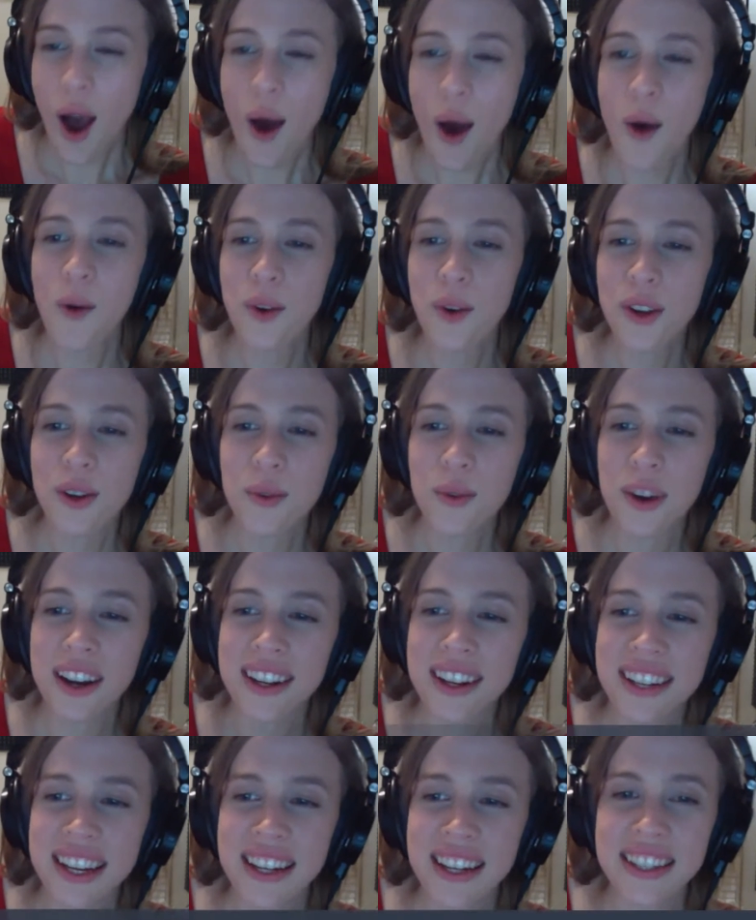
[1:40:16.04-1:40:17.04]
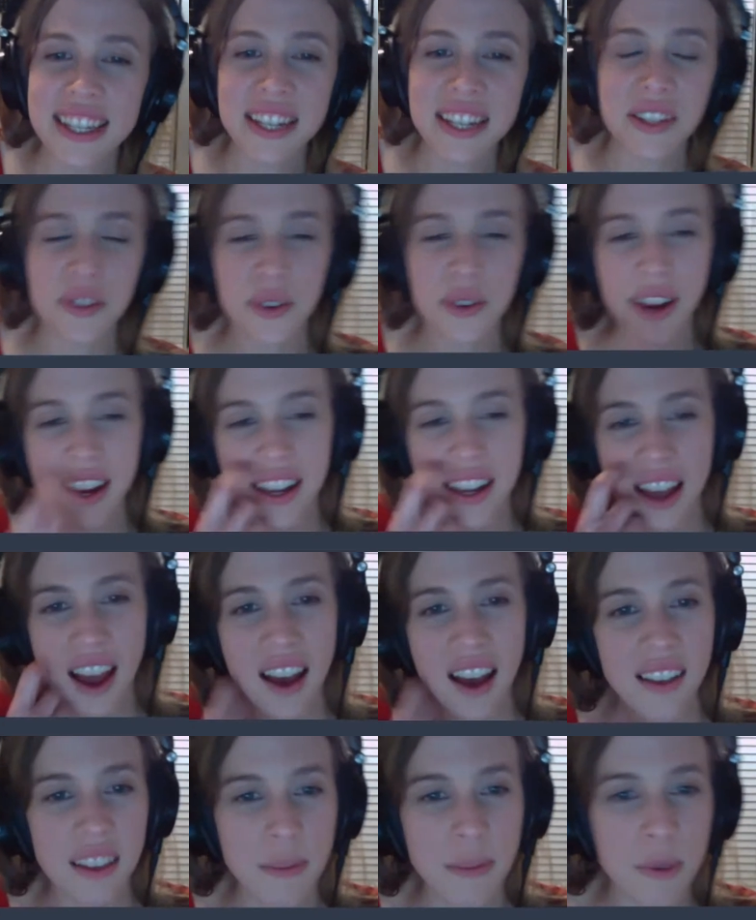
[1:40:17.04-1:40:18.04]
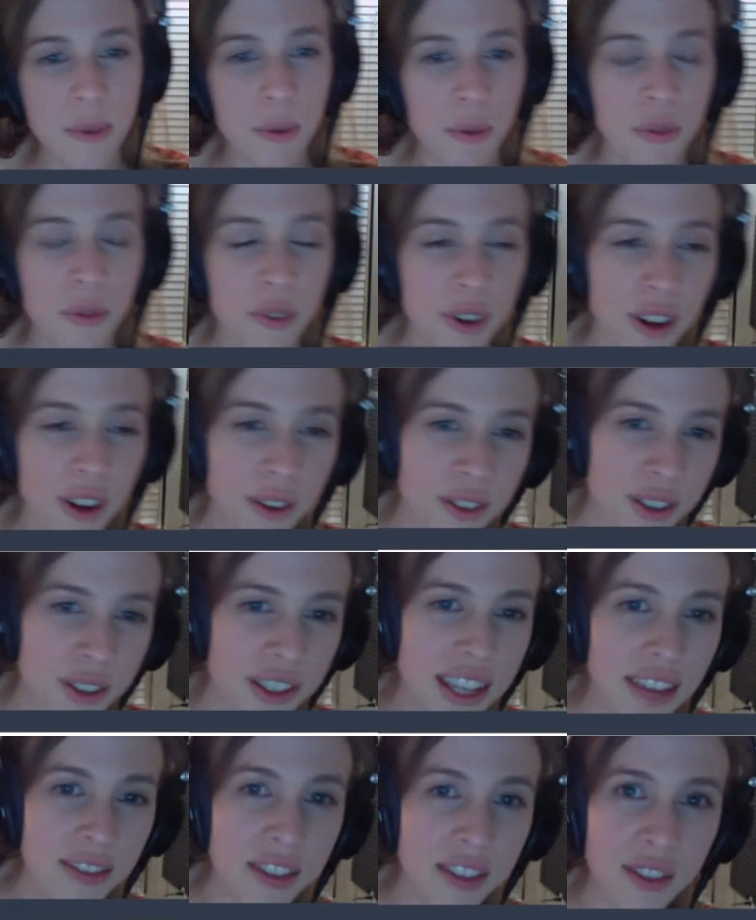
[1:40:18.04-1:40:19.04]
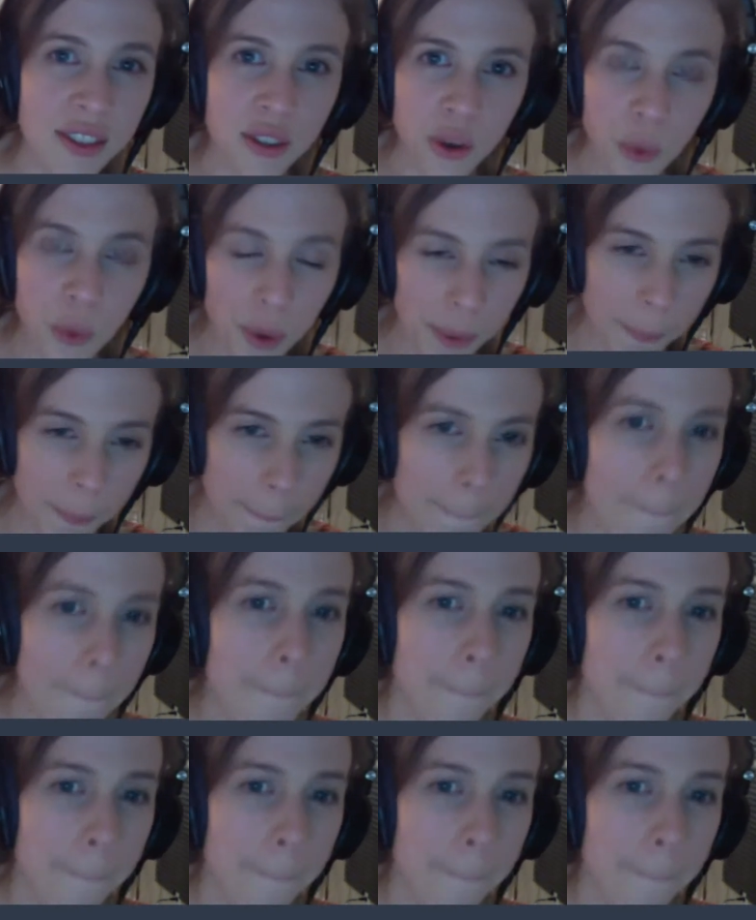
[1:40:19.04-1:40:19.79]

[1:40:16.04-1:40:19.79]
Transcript: oh, you know what, T Daniel Craig, uh, let me refer you to David Stewart.